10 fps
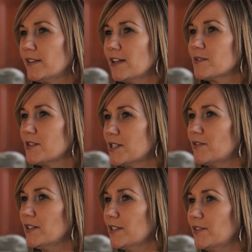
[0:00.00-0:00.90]
I think that's when
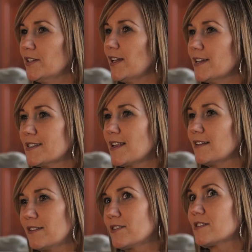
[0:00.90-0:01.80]
she really realized
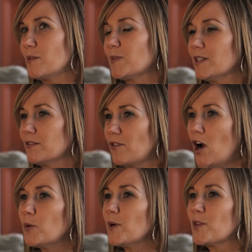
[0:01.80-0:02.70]
that there's something
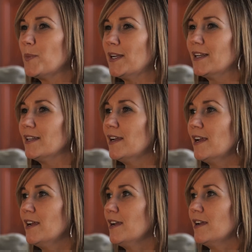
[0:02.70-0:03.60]
wrong with me,
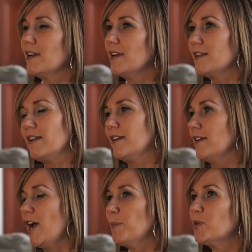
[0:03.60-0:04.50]
and
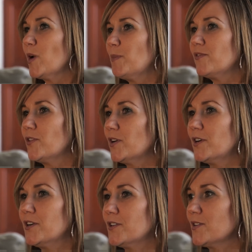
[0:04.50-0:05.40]
it happened right before
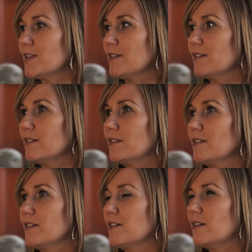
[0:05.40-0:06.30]
her
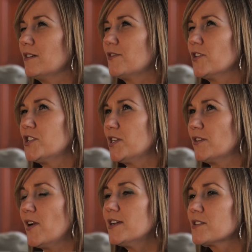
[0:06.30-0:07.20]
first
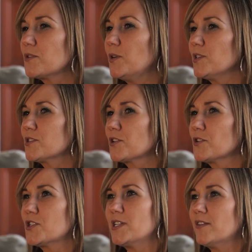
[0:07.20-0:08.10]
year of high school,
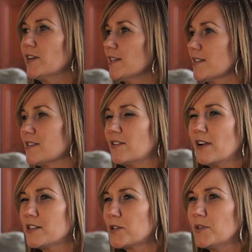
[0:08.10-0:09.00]
so she never got to start
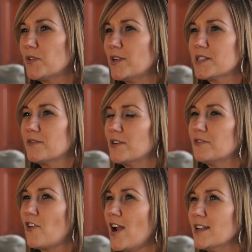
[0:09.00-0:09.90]
high school with the rest of her
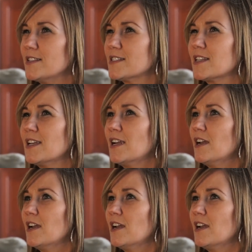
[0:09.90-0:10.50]
friends.